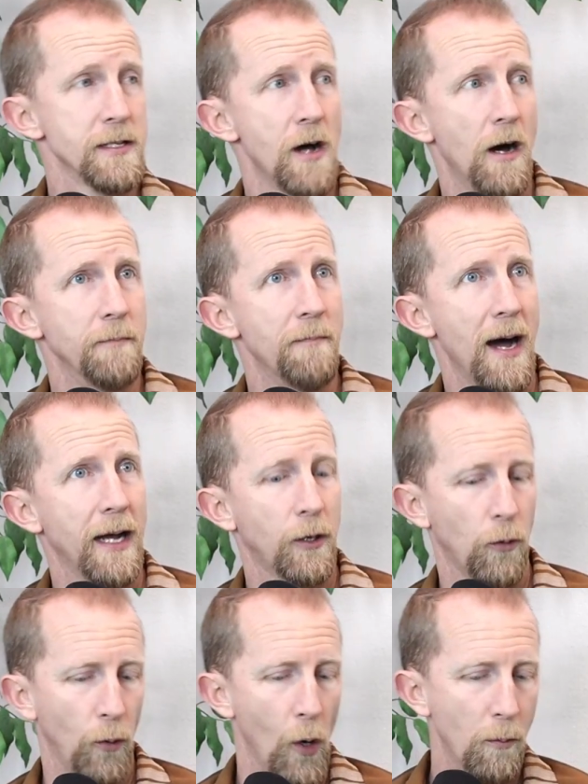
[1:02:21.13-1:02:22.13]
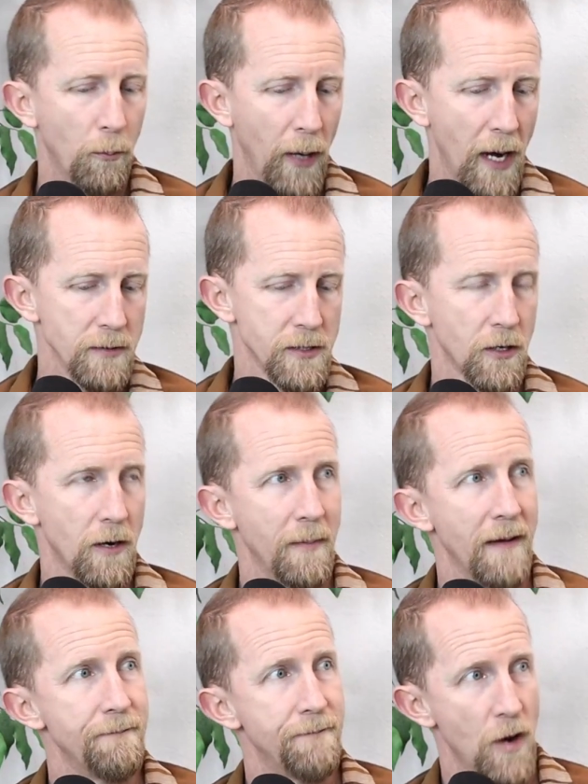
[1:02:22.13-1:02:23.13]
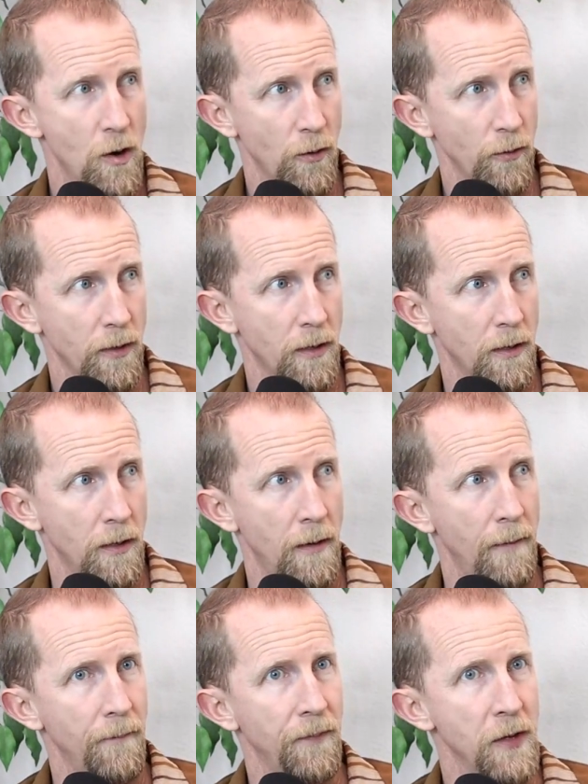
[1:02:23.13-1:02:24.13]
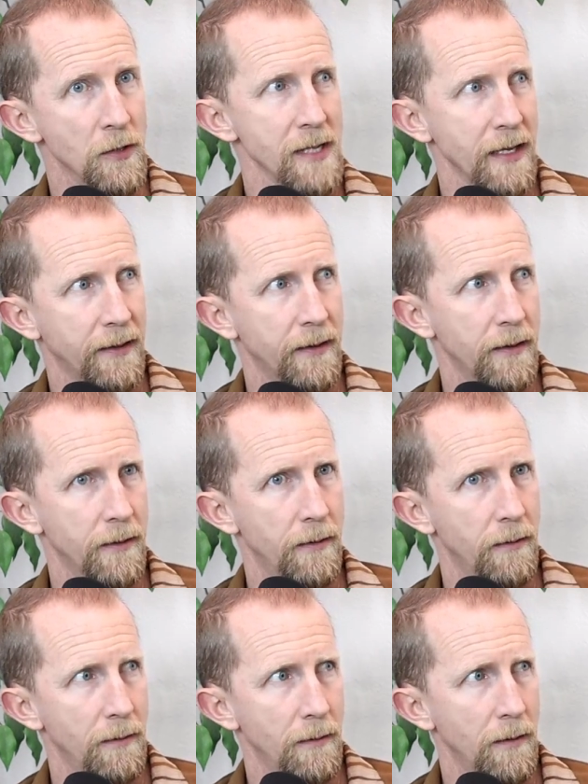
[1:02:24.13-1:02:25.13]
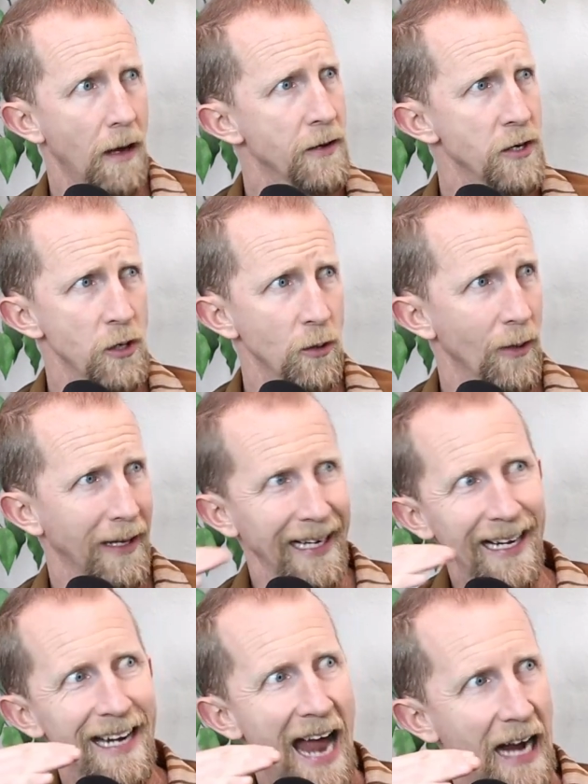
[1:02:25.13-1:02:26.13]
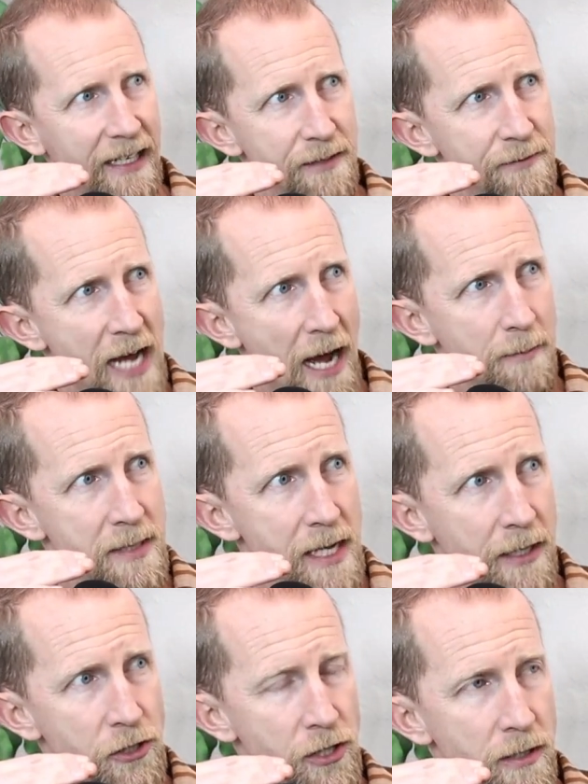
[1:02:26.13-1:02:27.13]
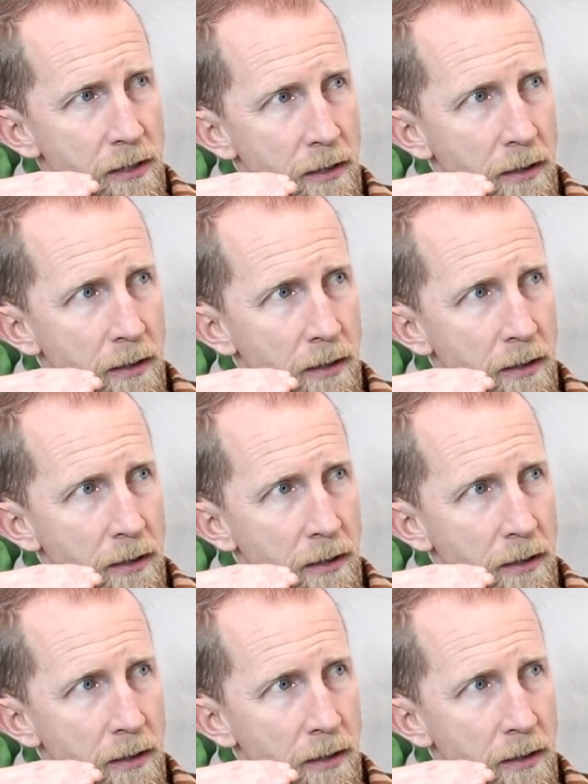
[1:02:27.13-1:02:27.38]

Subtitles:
on my Chrome browser on my phone, there's like a new like inactive tab section.